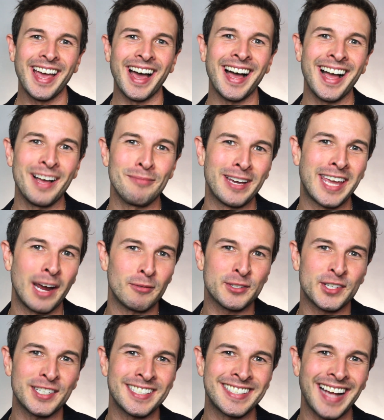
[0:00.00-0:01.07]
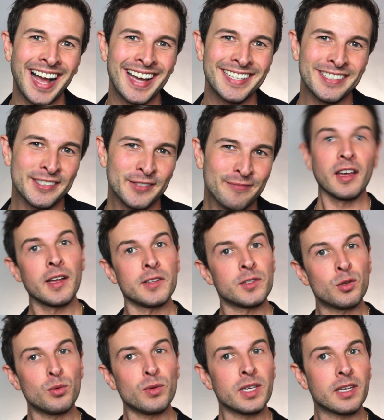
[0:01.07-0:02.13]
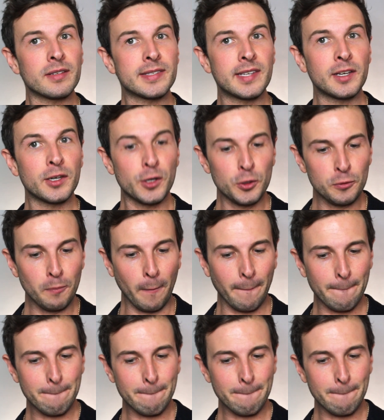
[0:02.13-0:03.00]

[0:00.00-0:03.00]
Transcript: Uh, my camera's gonna die. To be continued.